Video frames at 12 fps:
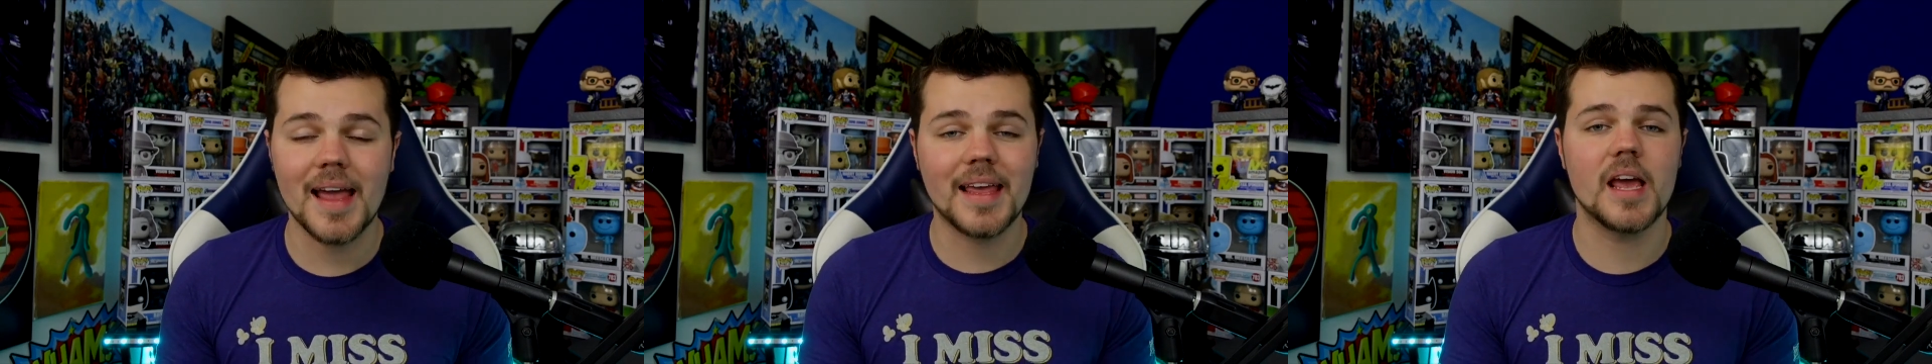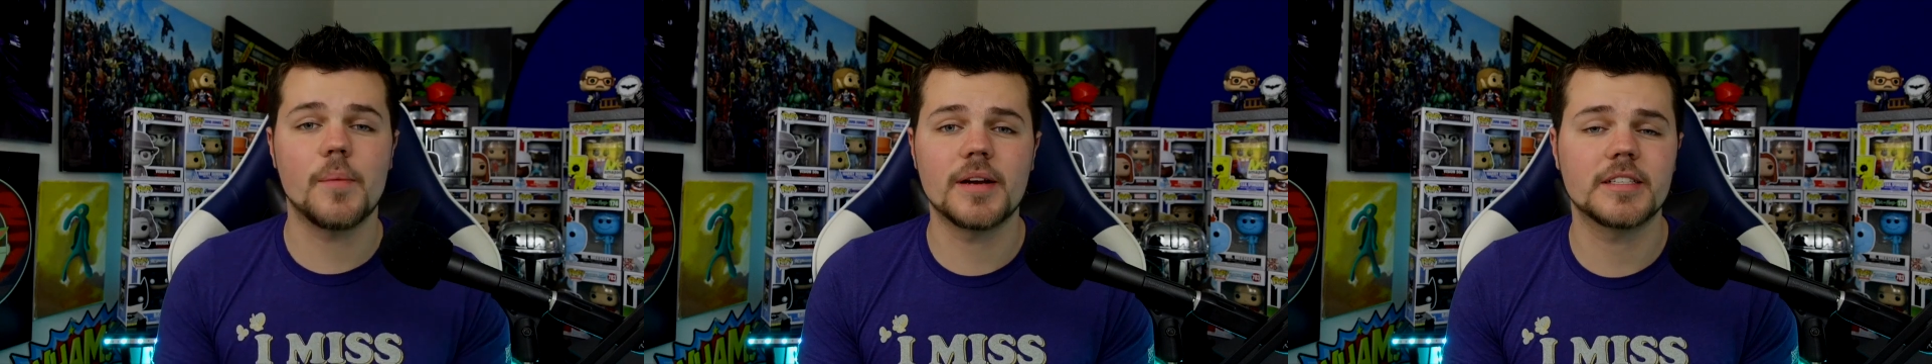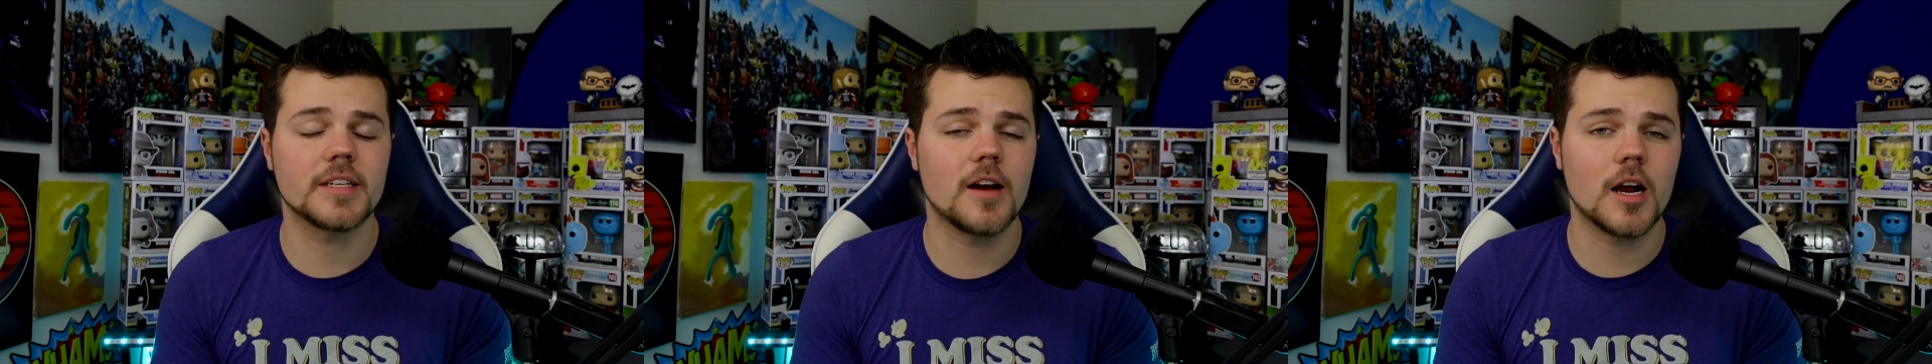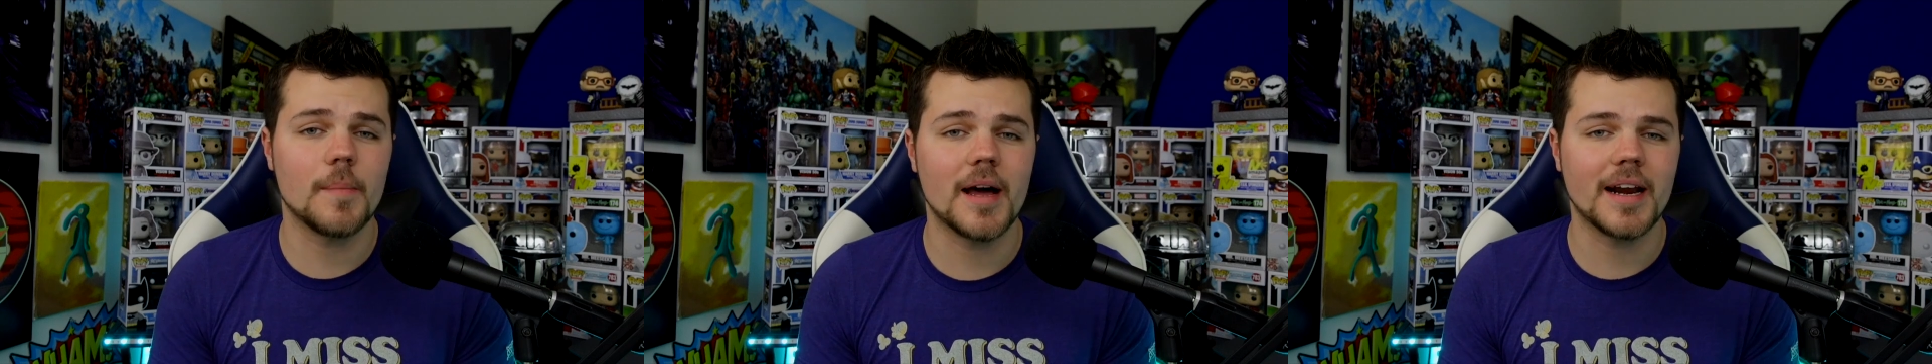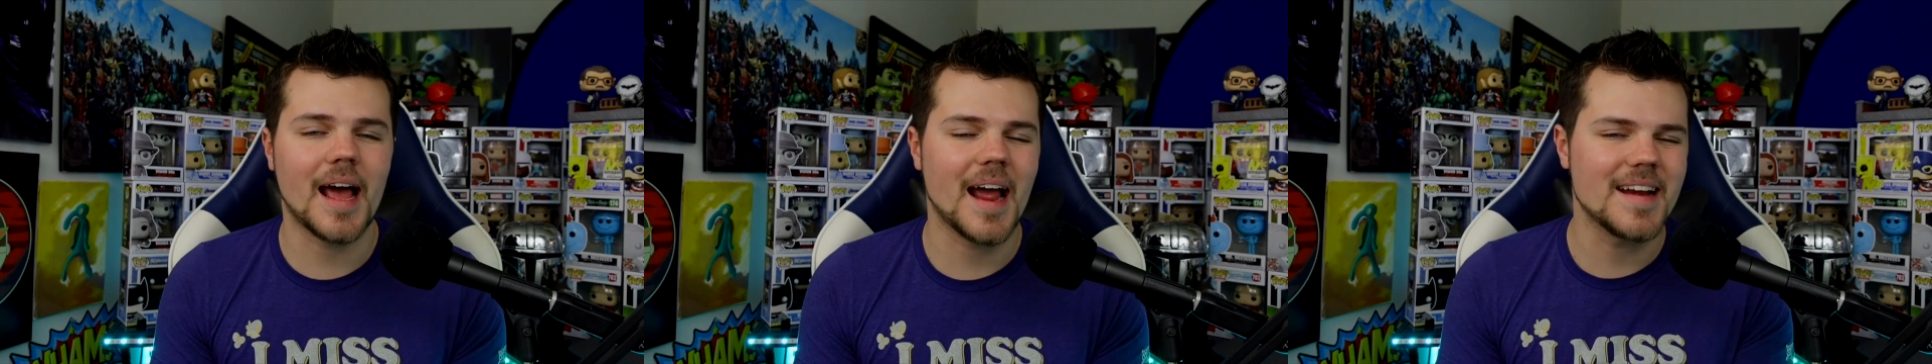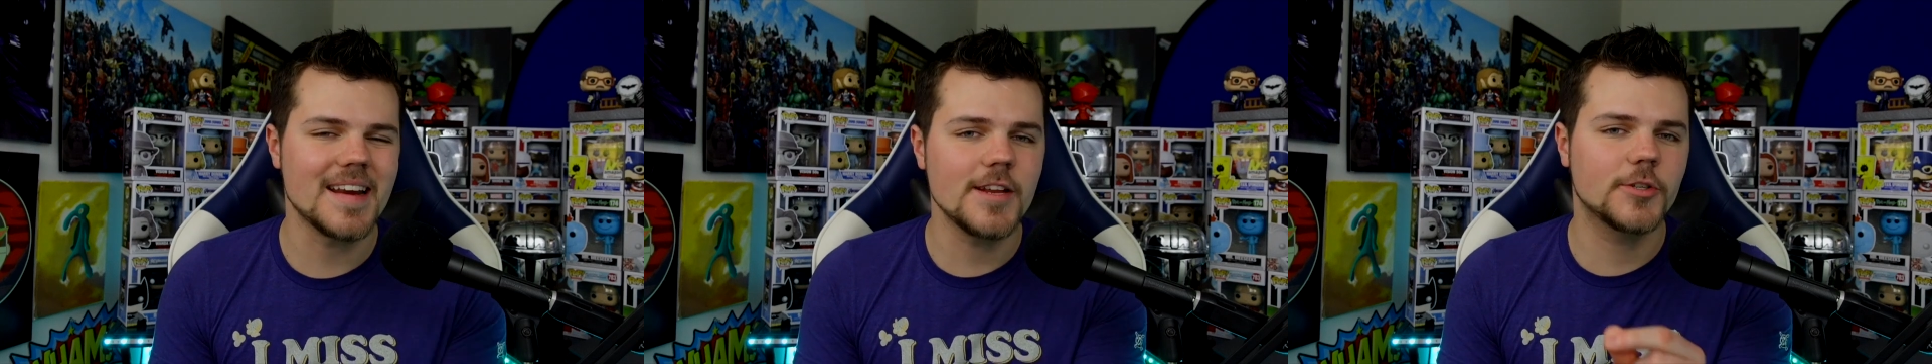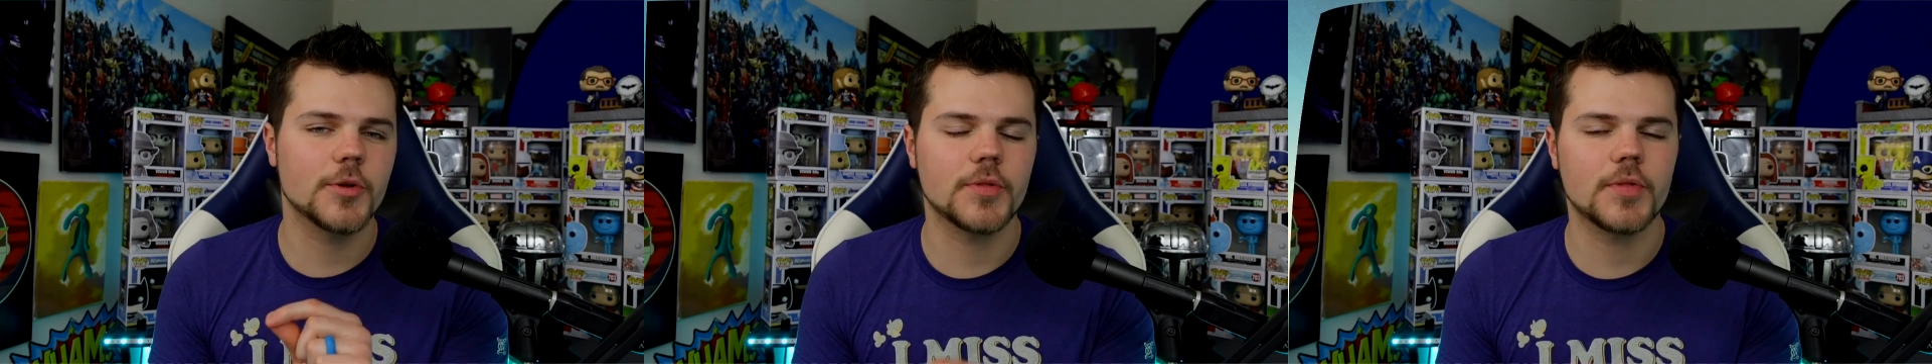I can't wait to talk about it. I need your